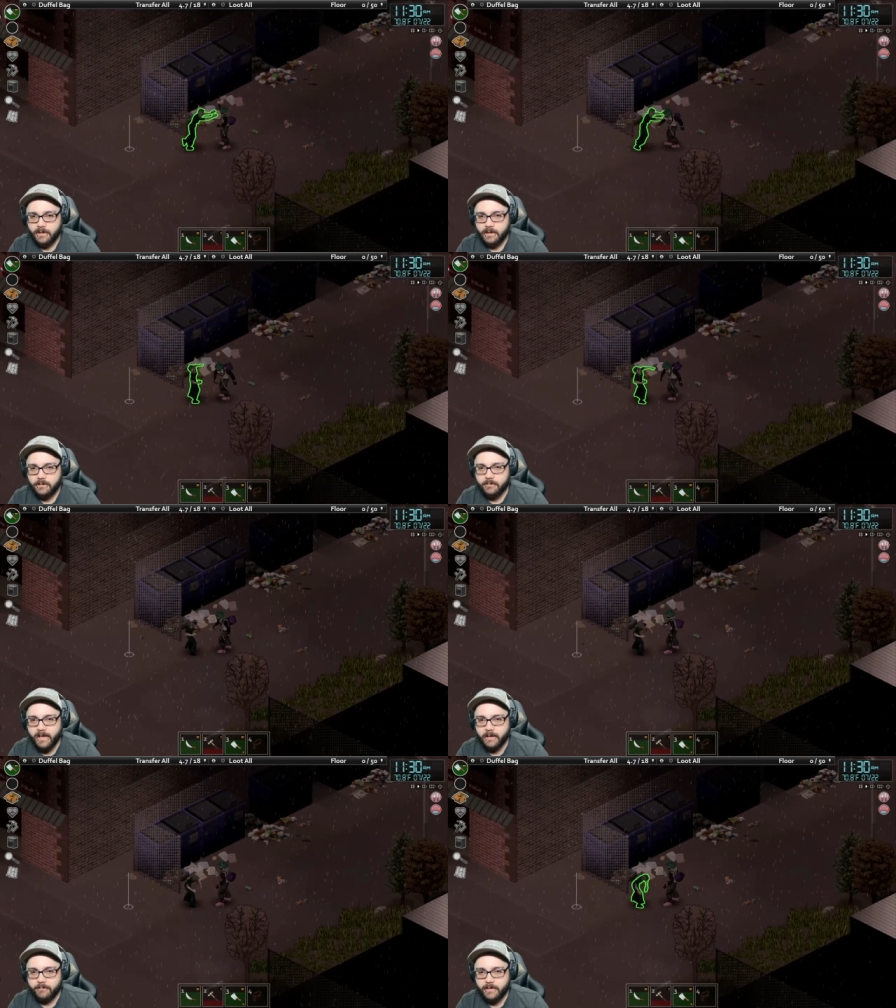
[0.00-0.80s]
Hello,
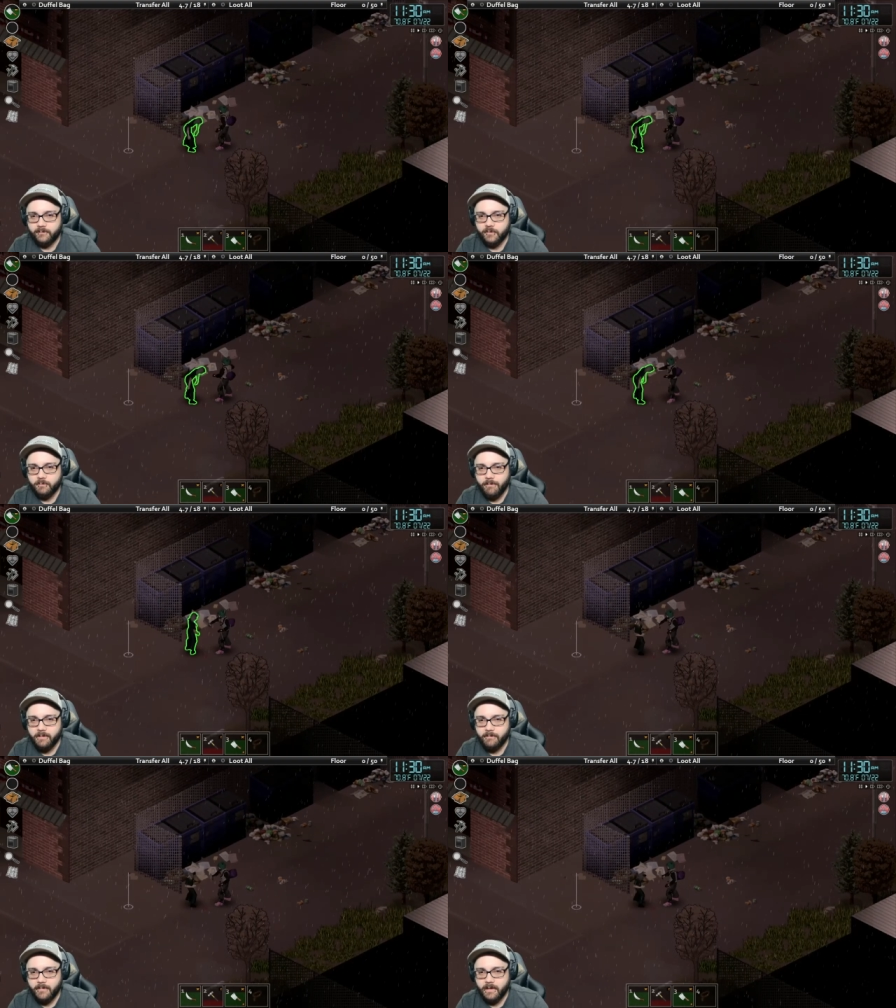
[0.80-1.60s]
ma'am. Have you
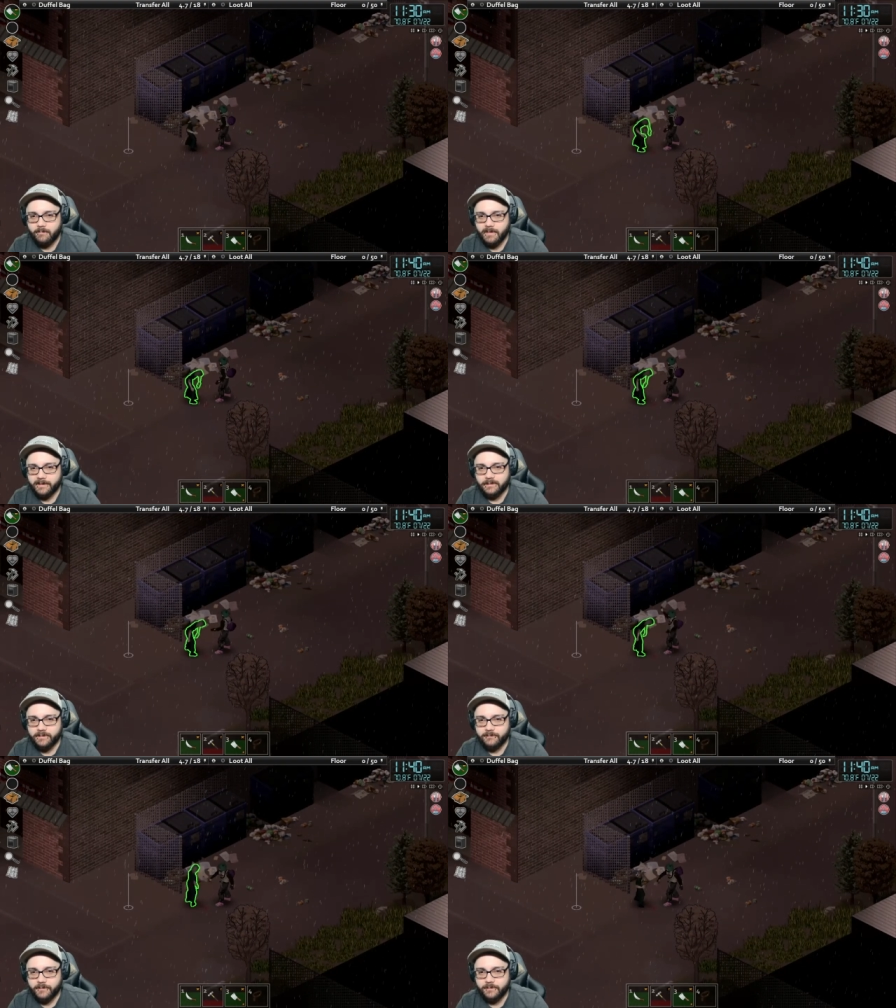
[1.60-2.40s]
met my
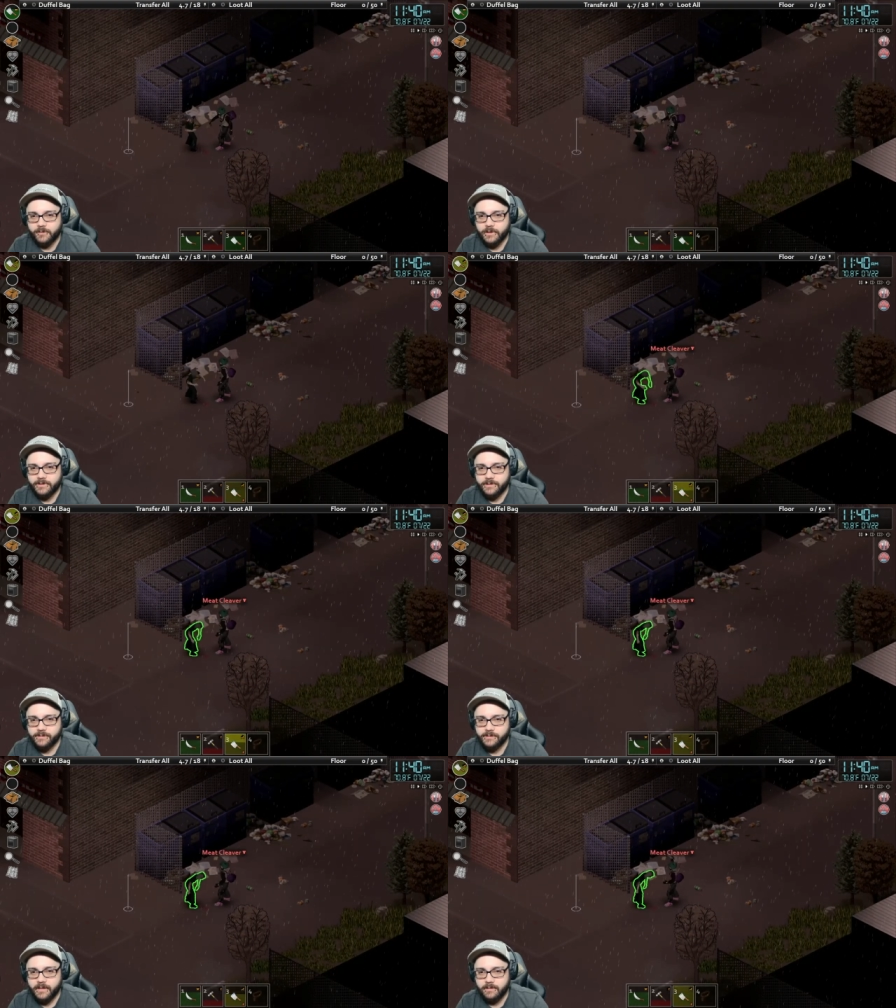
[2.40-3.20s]
cleaver of
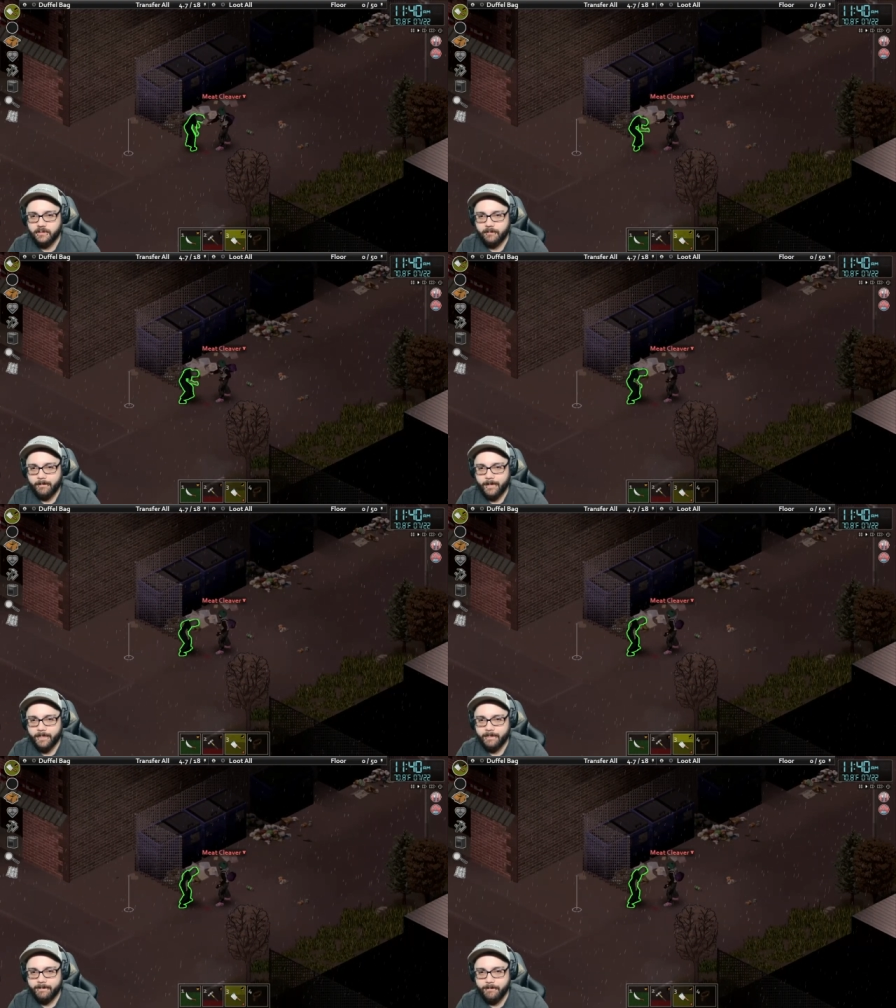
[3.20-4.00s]
justice yet?
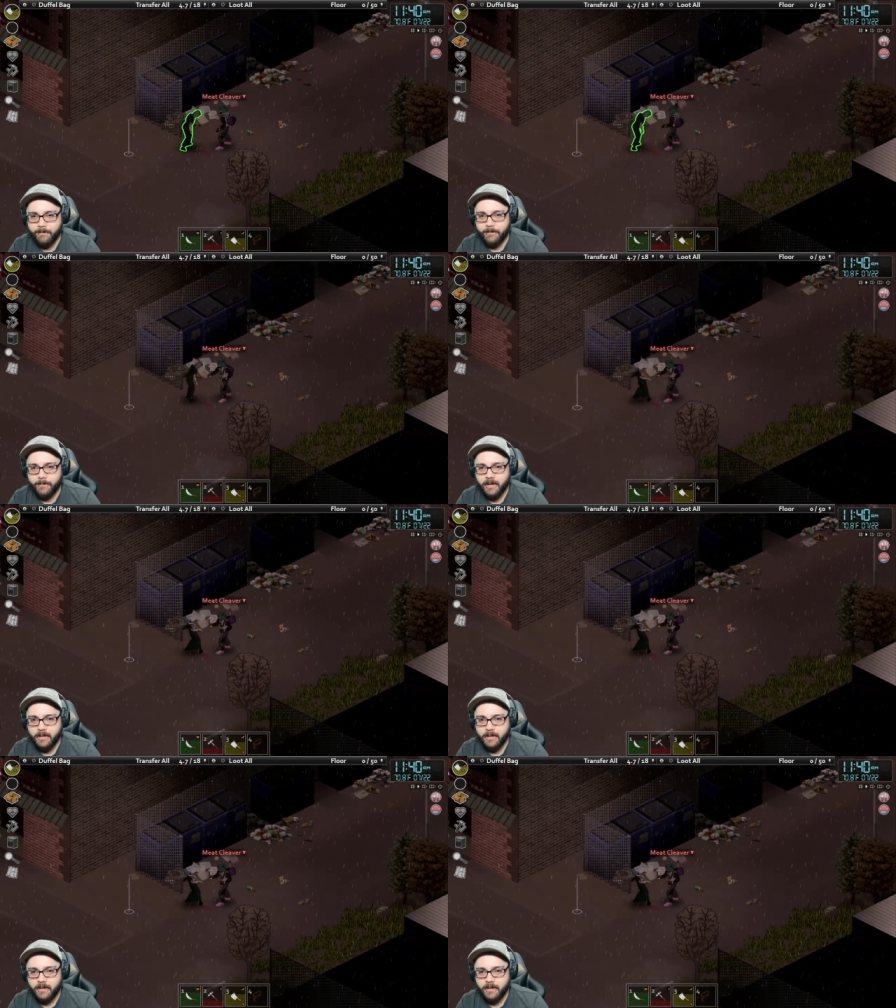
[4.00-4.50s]
Mmm.